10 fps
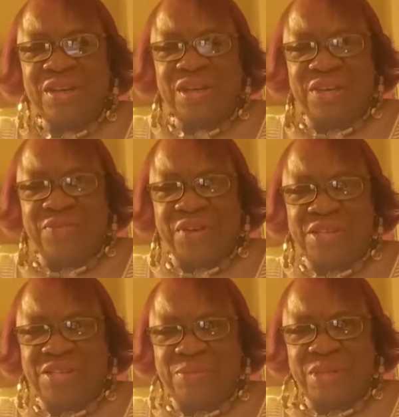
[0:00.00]

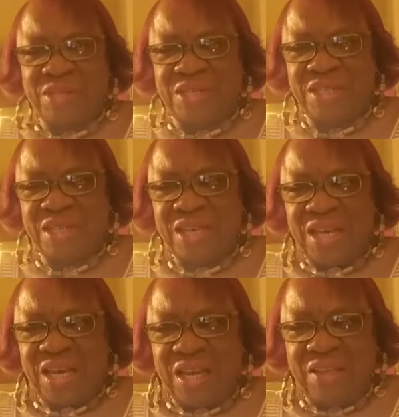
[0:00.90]
investments.
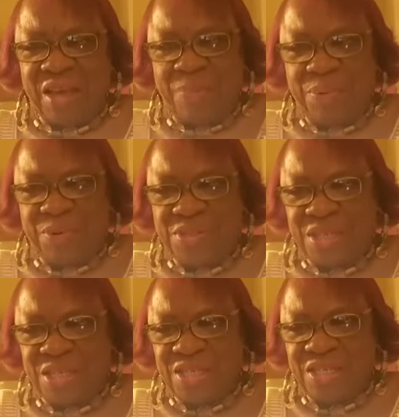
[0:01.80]
And that person
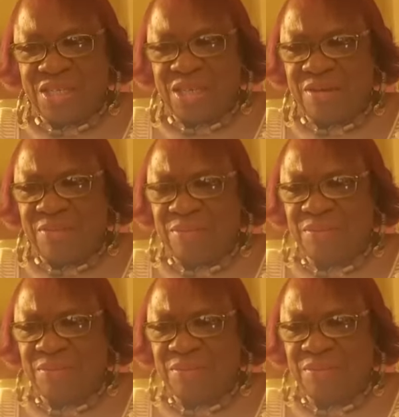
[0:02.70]
is, um,